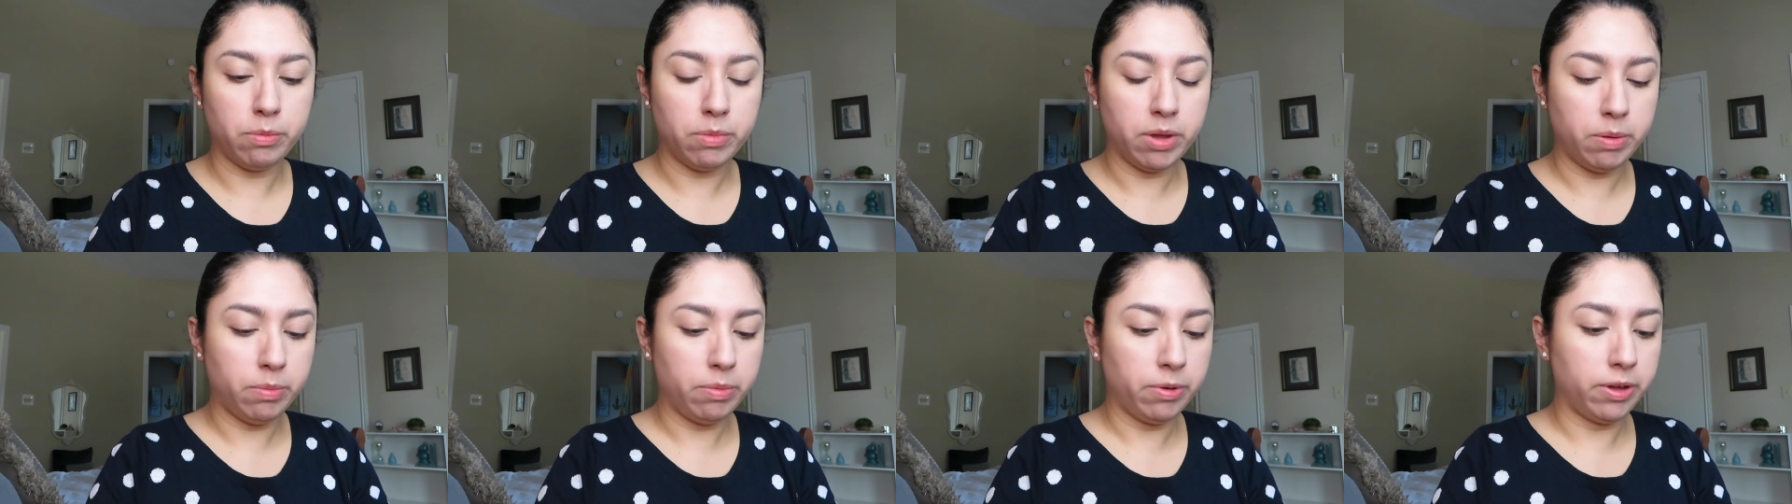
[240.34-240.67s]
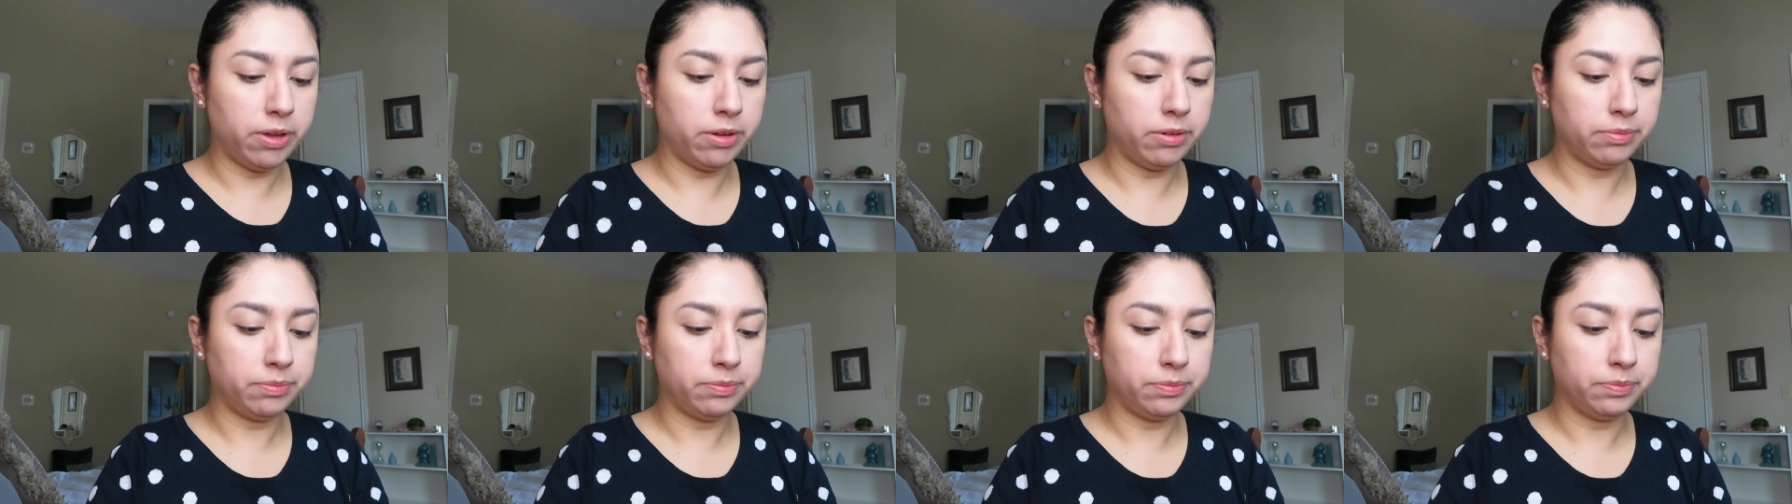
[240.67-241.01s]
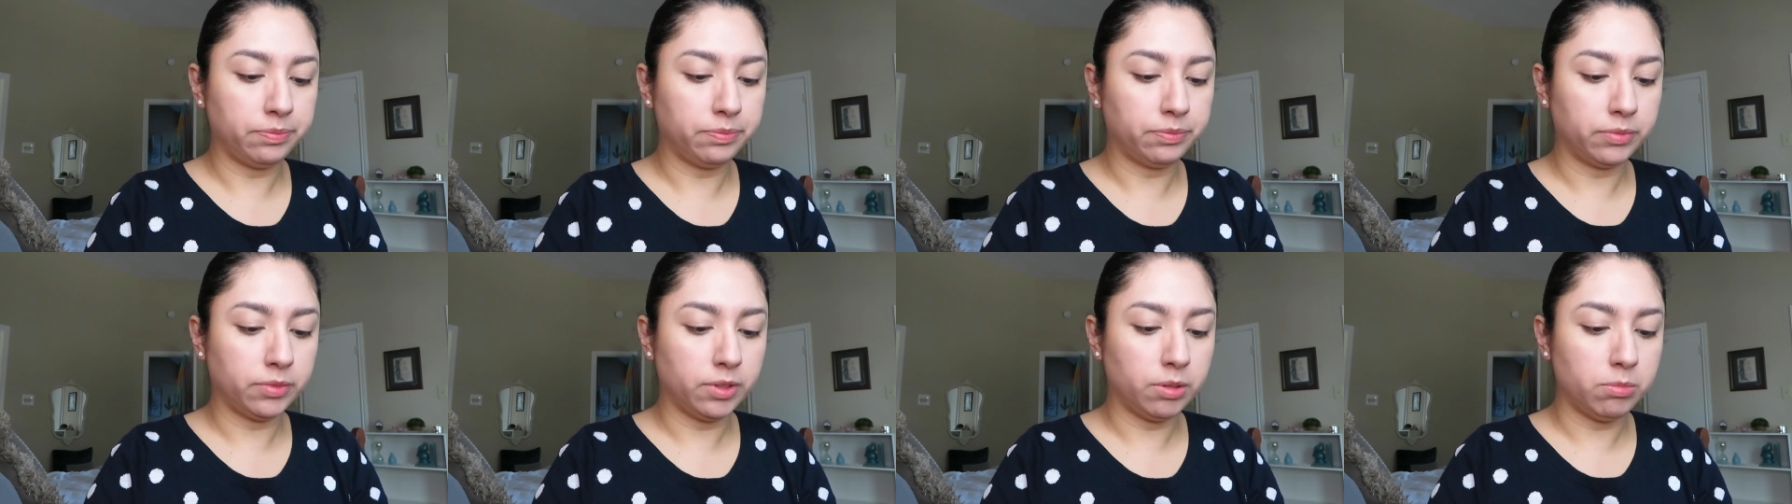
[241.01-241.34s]
for me, but
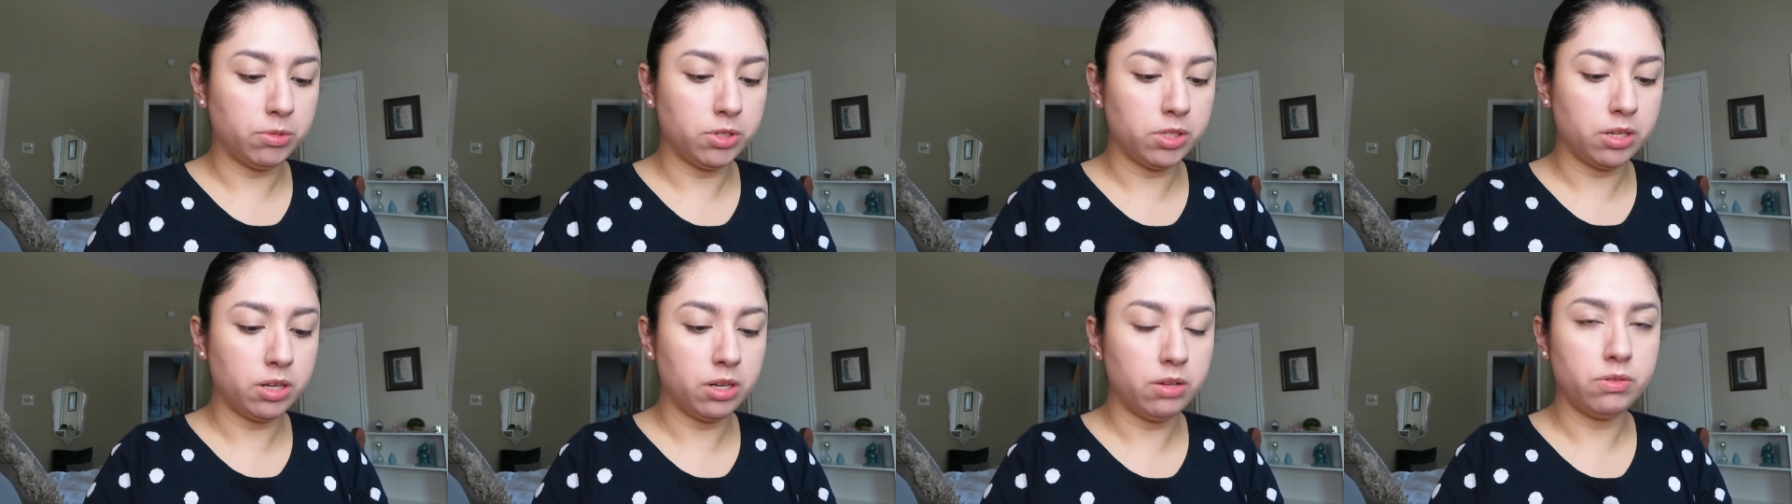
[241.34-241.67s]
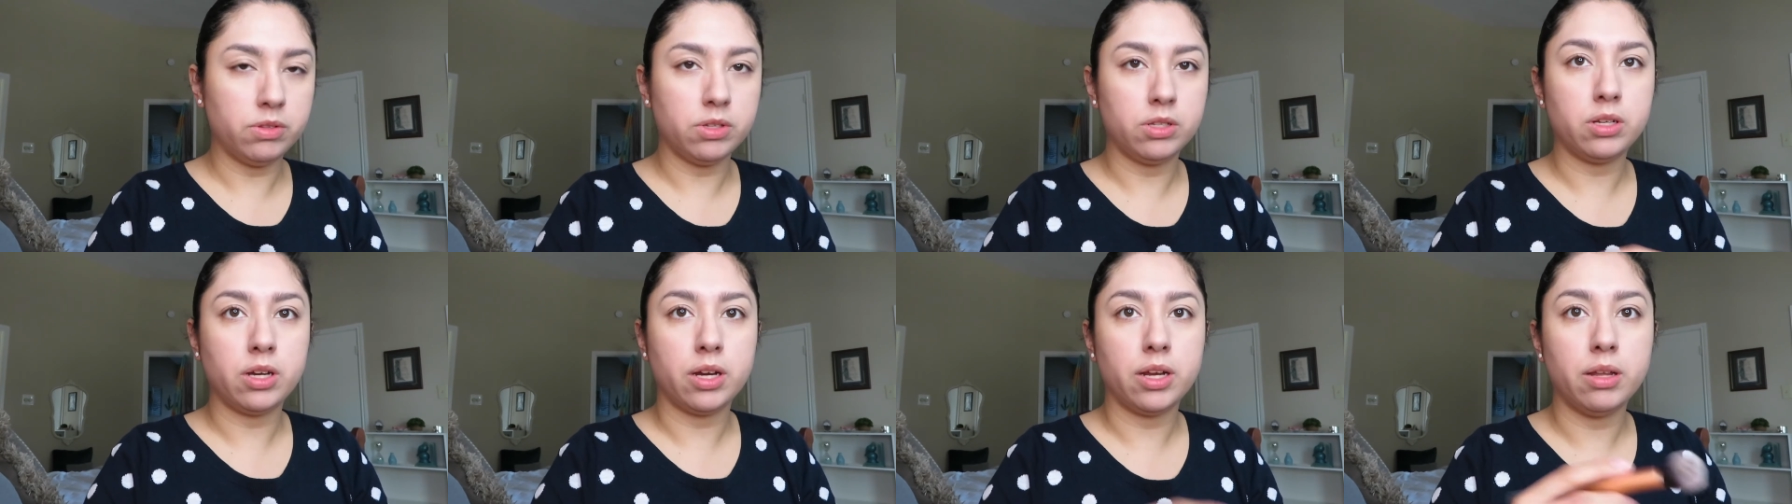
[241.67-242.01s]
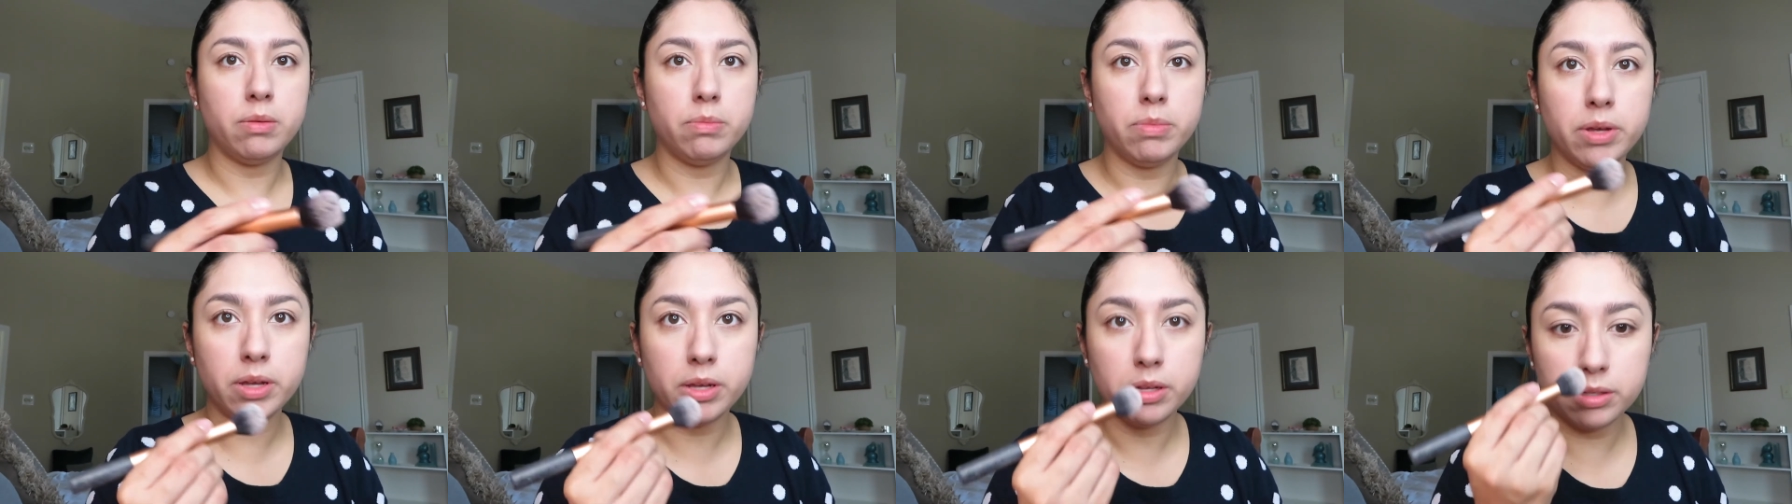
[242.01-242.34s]
I'm just gonna use a
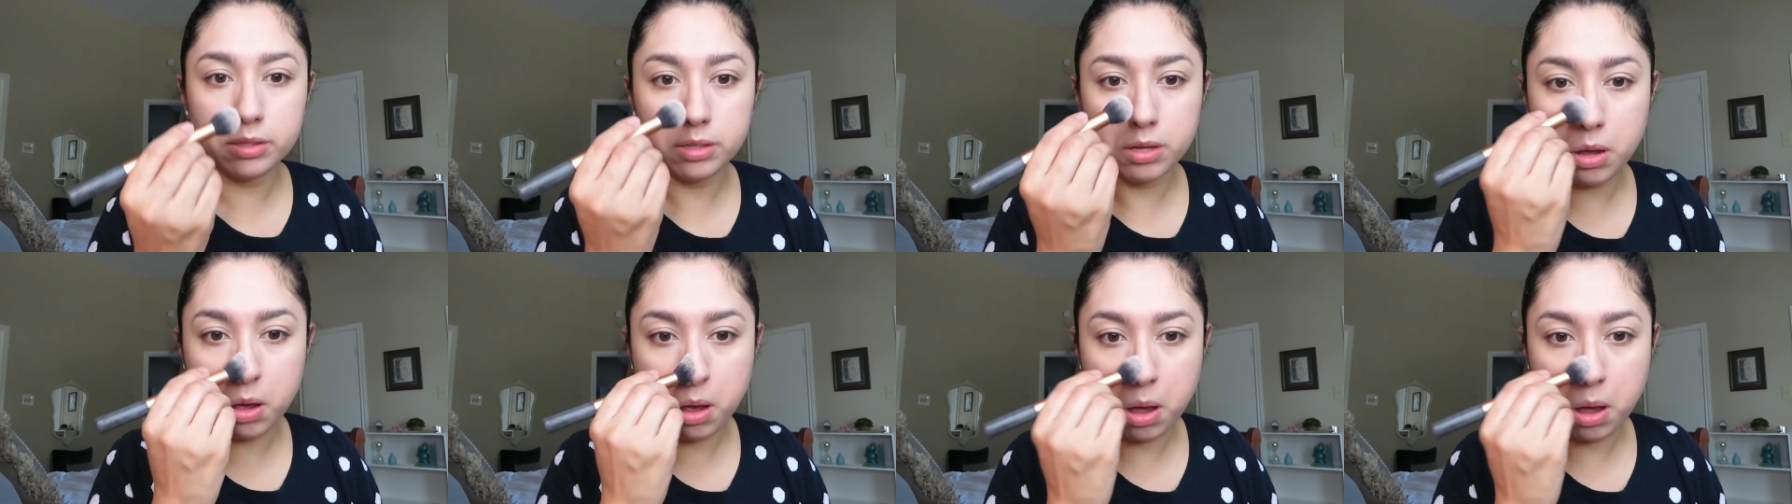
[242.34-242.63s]
tiny bit.